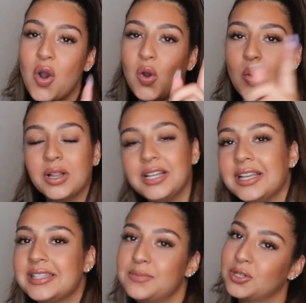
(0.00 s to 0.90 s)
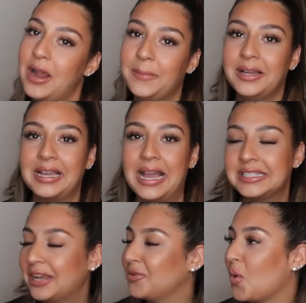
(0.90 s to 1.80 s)
Go click that subscribe button,
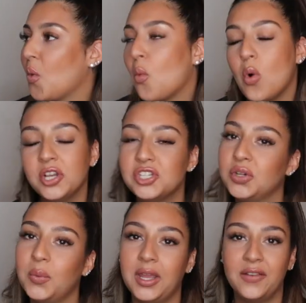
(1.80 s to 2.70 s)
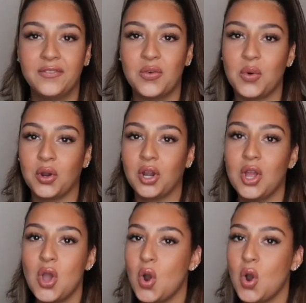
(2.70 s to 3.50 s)
guys. I don't know what you're waiting for,